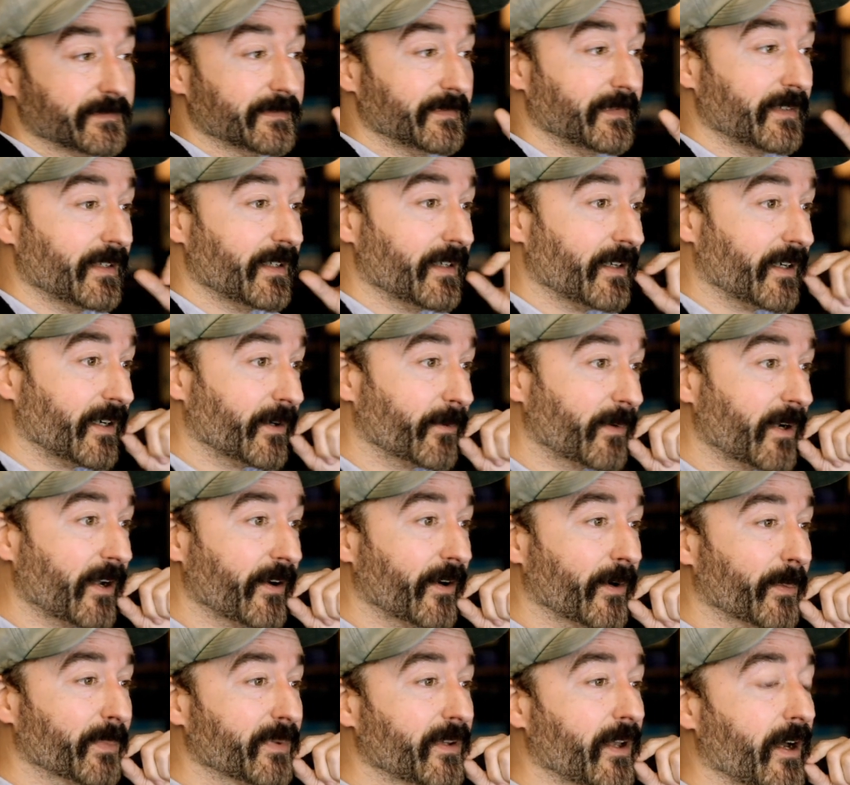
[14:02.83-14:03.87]
around our
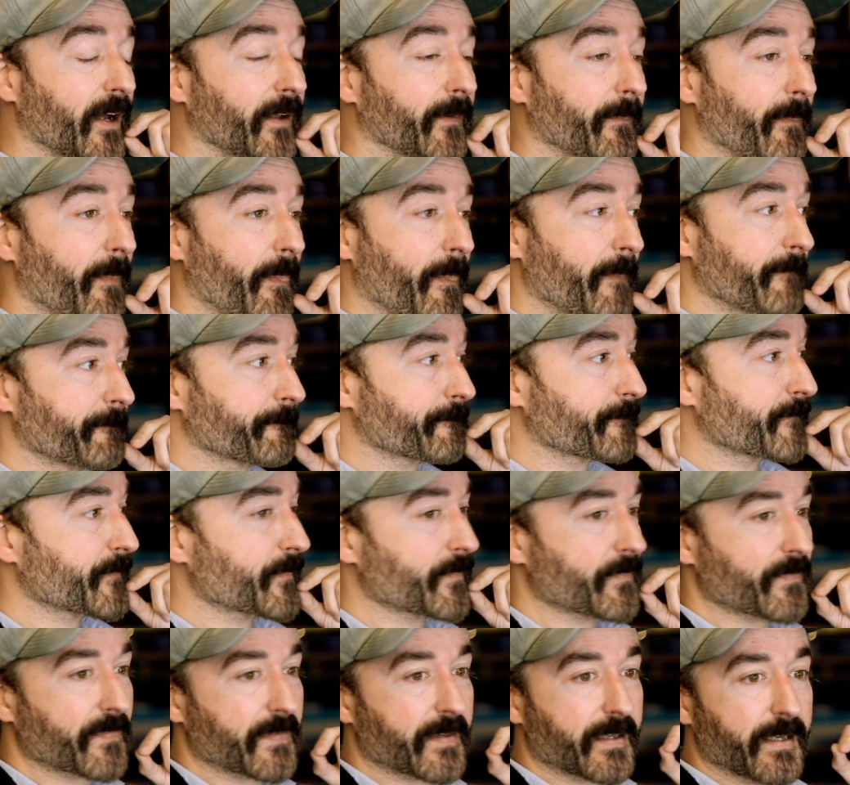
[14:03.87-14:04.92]
plot.
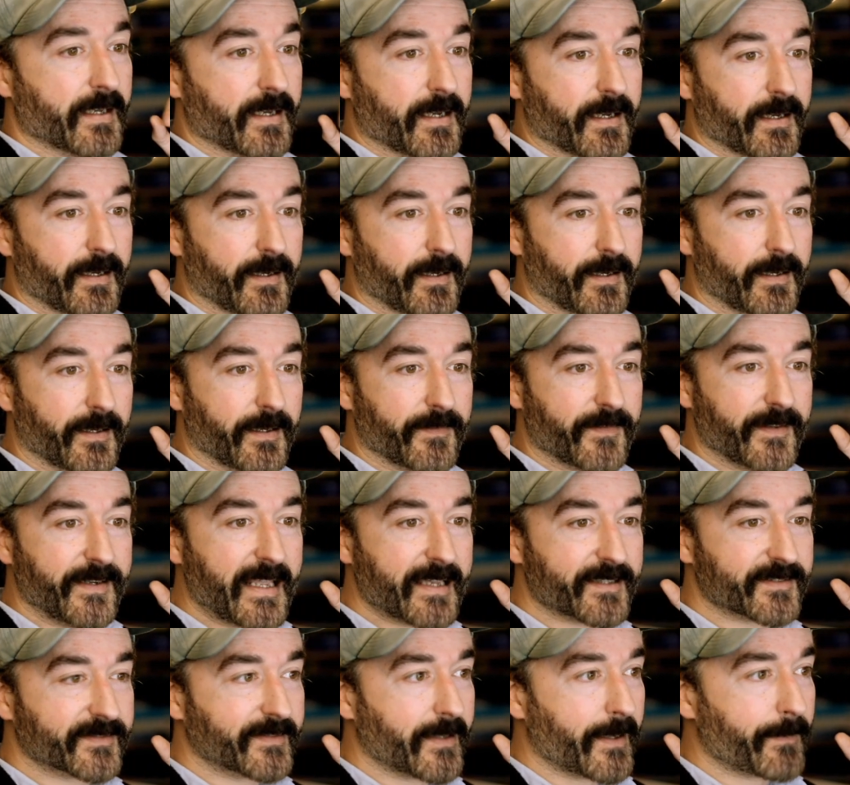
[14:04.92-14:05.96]
The next
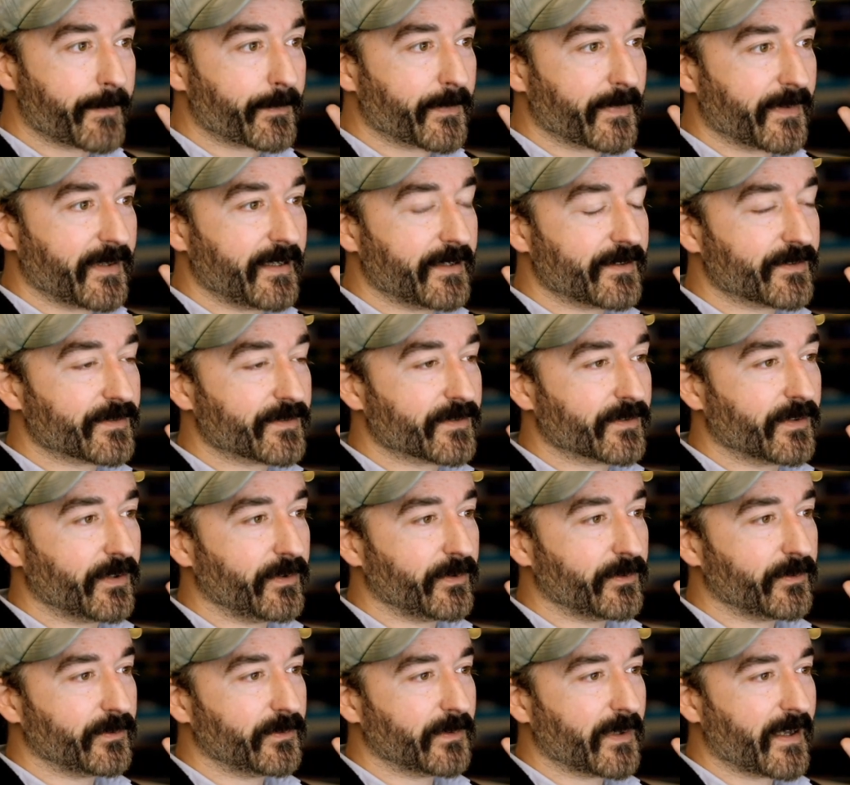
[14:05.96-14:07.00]
step is
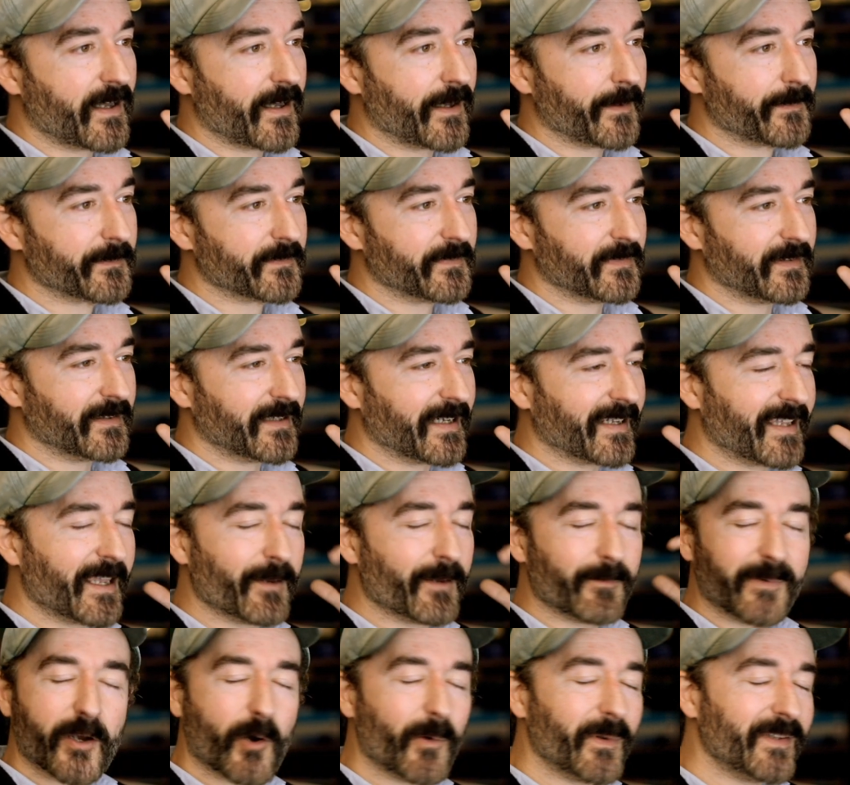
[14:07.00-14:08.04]
to, again, we
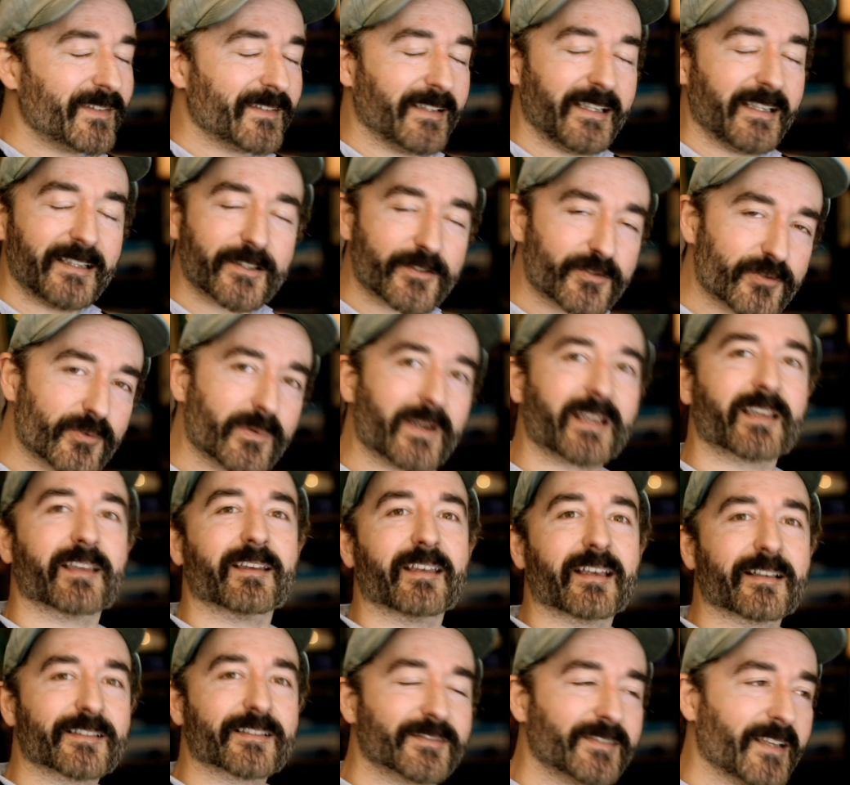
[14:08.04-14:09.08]
always need to trick
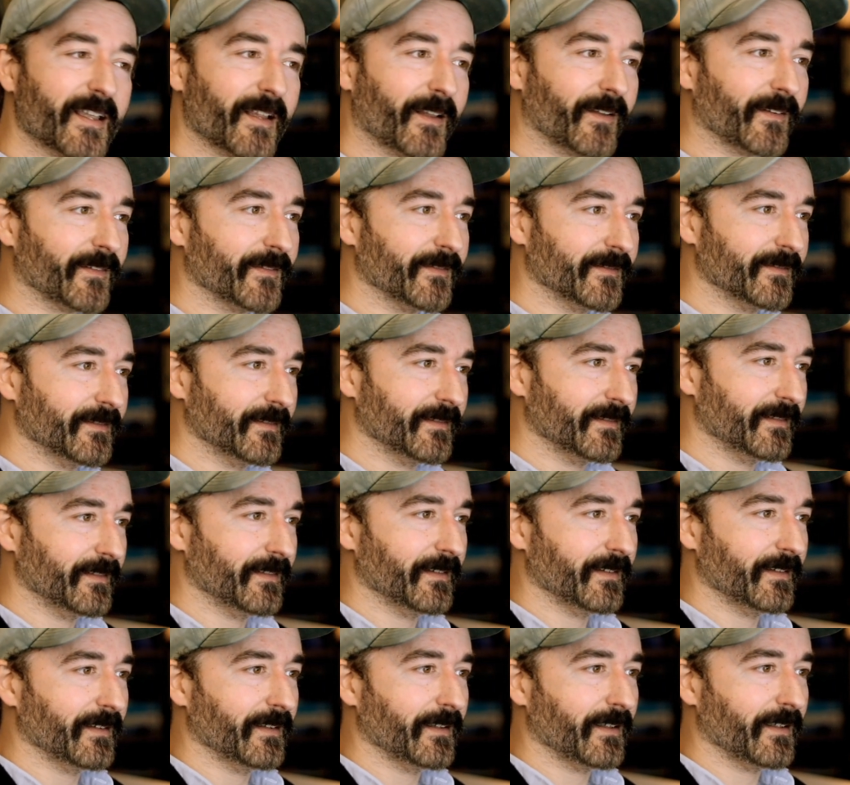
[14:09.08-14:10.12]
Excel.
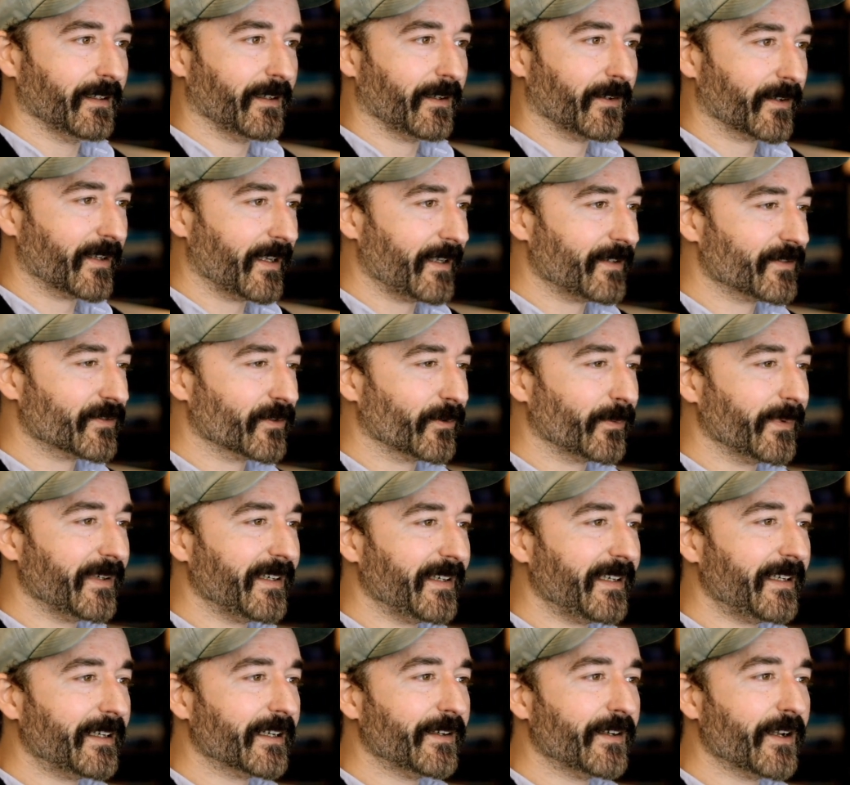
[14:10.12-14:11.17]
Okay, so we need
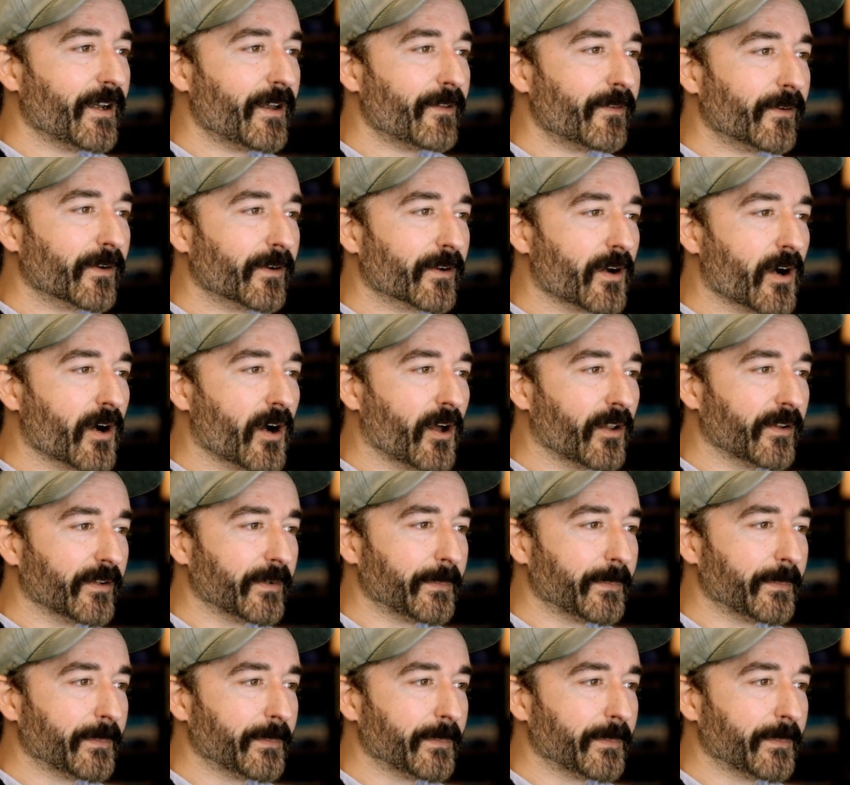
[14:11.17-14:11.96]
another column